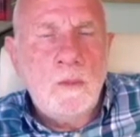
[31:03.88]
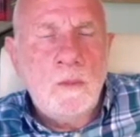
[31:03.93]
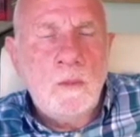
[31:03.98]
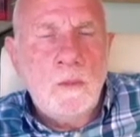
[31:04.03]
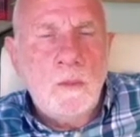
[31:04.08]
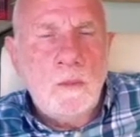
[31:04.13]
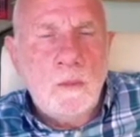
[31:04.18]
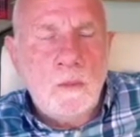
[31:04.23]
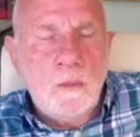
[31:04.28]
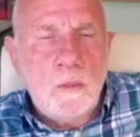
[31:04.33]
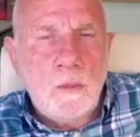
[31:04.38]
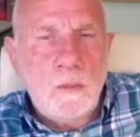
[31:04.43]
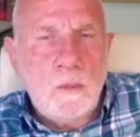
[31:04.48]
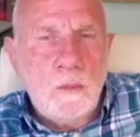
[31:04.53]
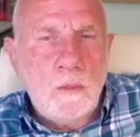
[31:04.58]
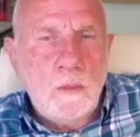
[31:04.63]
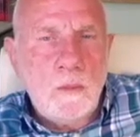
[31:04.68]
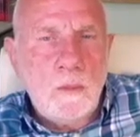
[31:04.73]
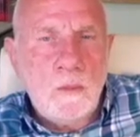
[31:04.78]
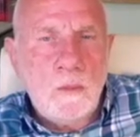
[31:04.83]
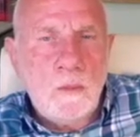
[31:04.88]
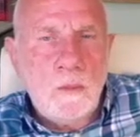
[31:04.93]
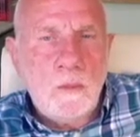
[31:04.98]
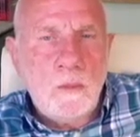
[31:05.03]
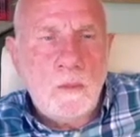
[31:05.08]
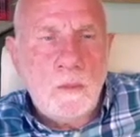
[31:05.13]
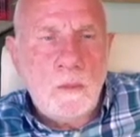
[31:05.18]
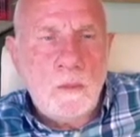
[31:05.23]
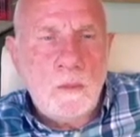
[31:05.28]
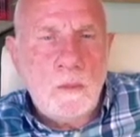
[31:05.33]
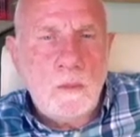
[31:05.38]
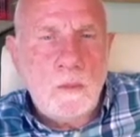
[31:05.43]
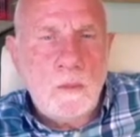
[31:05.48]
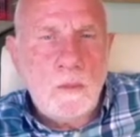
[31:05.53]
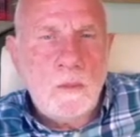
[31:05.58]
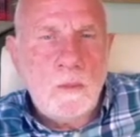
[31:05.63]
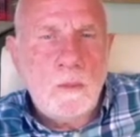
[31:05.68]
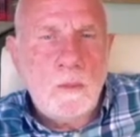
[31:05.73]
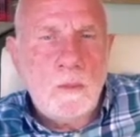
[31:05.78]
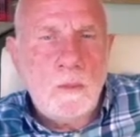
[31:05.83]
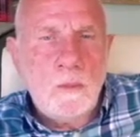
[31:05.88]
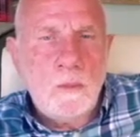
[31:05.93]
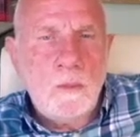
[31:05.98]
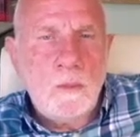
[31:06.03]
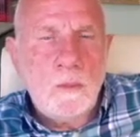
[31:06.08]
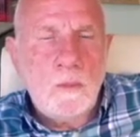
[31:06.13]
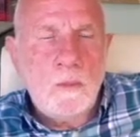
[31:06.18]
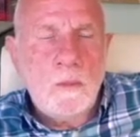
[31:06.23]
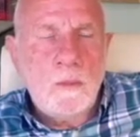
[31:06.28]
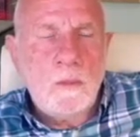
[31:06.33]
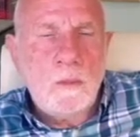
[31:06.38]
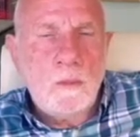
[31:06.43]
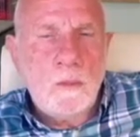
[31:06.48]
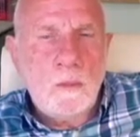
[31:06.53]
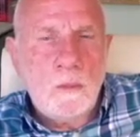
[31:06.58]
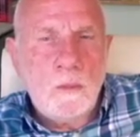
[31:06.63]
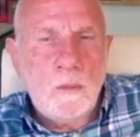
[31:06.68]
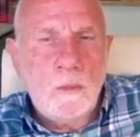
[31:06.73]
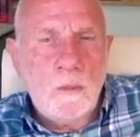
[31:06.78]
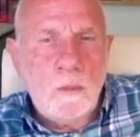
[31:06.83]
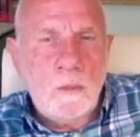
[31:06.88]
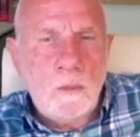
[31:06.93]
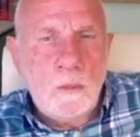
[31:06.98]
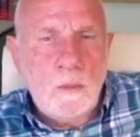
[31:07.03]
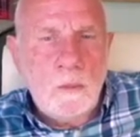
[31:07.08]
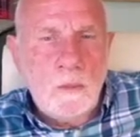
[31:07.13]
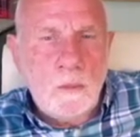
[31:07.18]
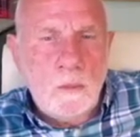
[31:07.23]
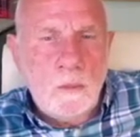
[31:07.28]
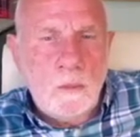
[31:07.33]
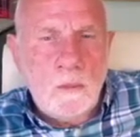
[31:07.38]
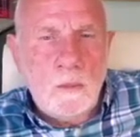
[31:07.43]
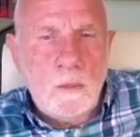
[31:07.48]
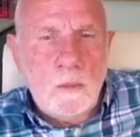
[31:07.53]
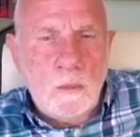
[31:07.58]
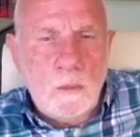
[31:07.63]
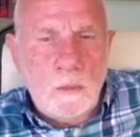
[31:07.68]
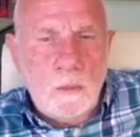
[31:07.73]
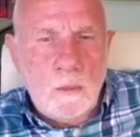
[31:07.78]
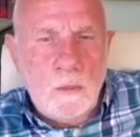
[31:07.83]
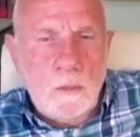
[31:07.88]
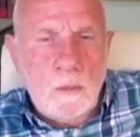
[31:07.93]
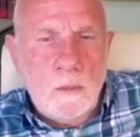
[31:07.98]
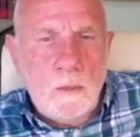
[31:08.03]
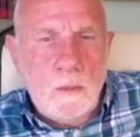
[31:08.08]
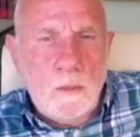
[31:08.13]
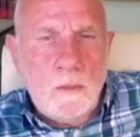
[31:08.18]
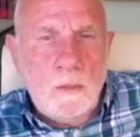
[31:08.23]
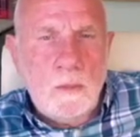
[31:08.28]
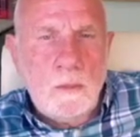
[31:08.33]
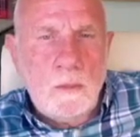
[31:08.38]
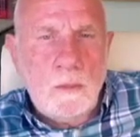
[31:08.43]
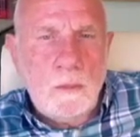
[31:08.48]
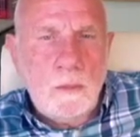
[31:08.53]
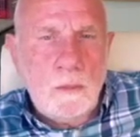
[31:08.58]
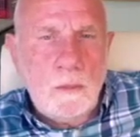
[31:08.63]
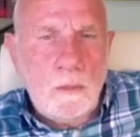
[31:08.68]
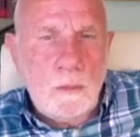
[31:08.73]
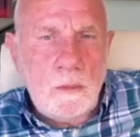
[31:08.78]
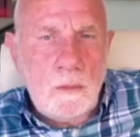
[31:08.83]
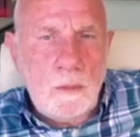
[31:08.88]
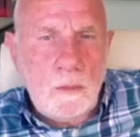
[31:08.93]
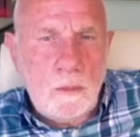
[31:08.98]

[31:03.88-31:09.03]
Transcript: [no speech]